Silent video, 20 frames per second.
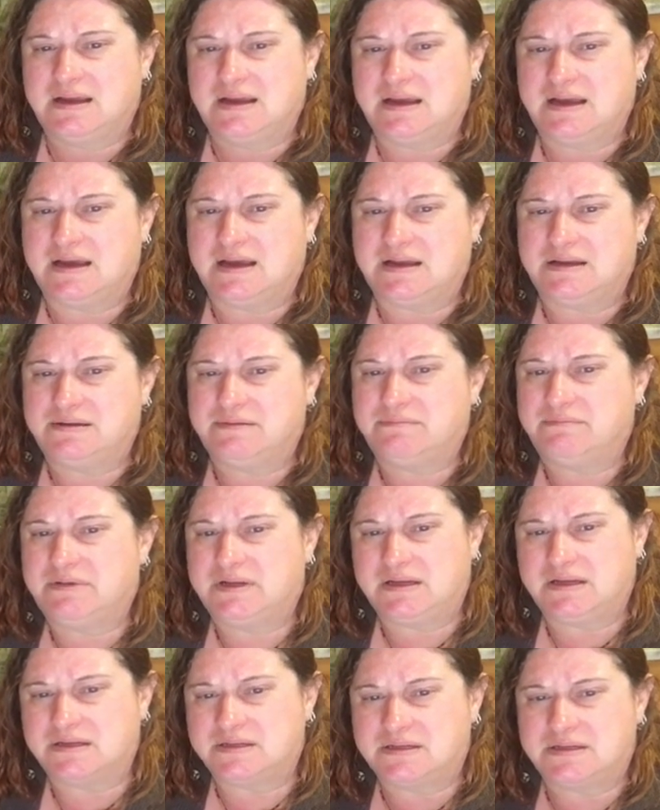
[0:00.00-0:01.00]
And the
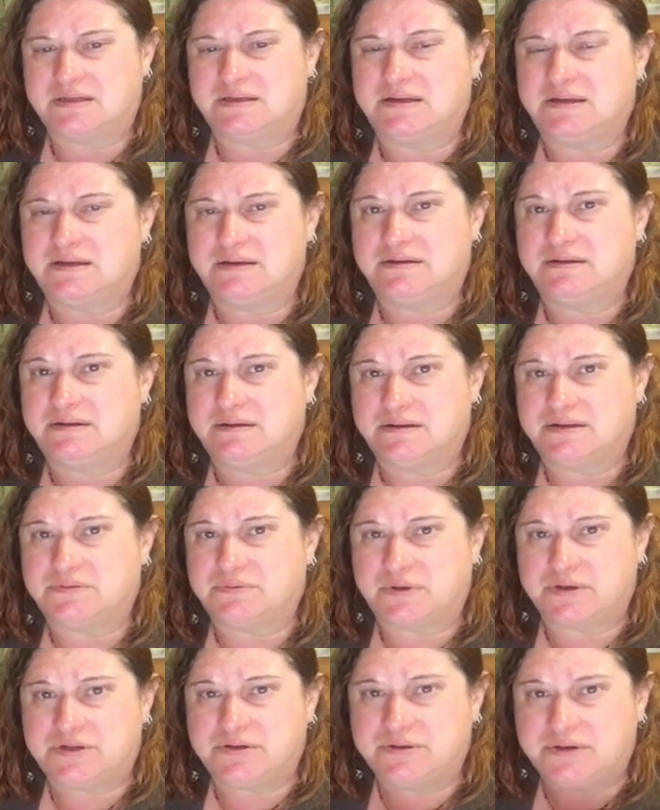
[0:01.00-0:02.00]
insulin is
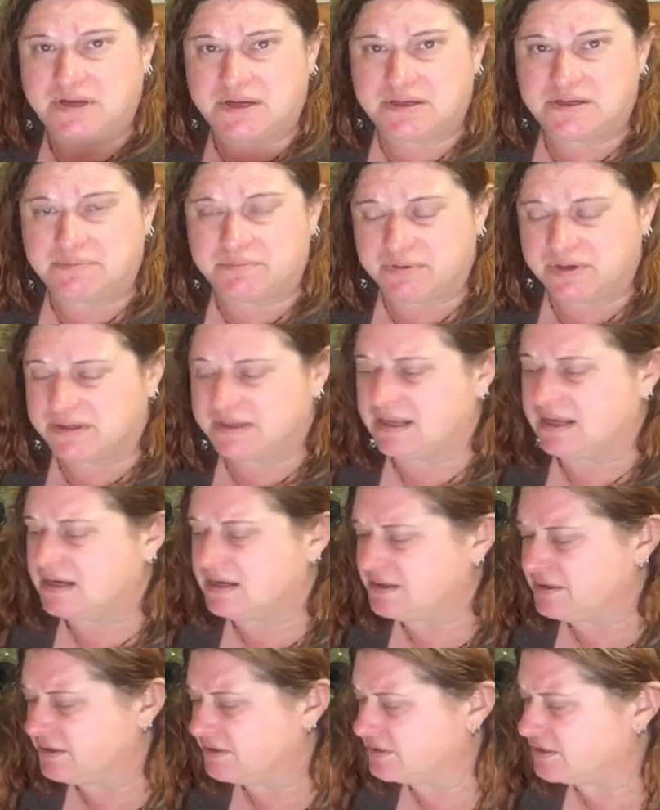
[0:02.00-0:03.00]
what you need to bring that
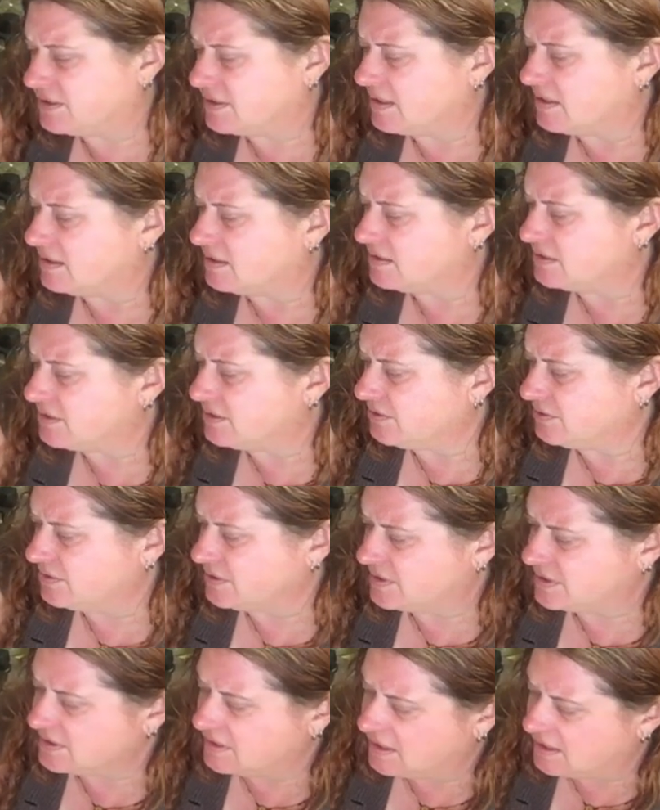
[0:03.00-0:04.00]
into your cells so
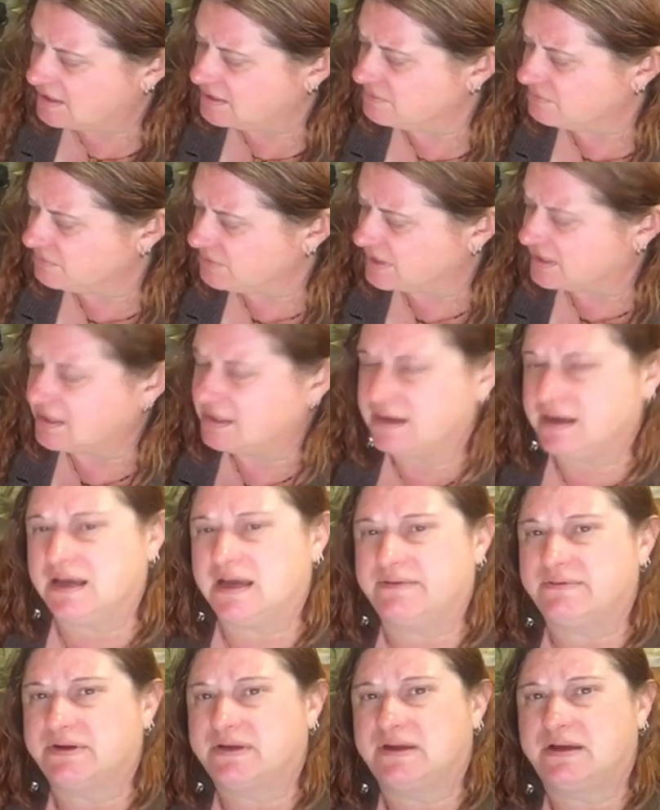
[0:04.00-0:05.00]
it's not wreaking
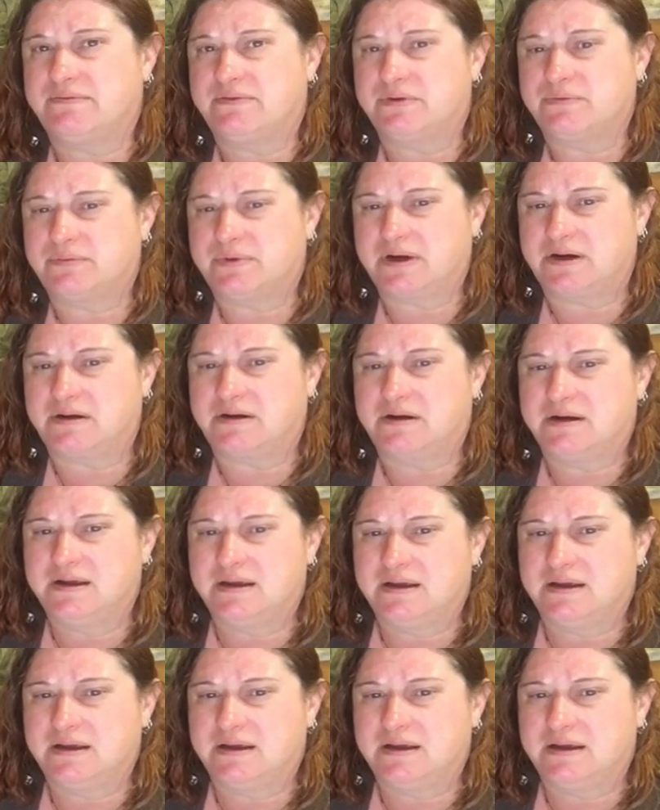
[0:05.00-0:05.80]
havoc everywhere.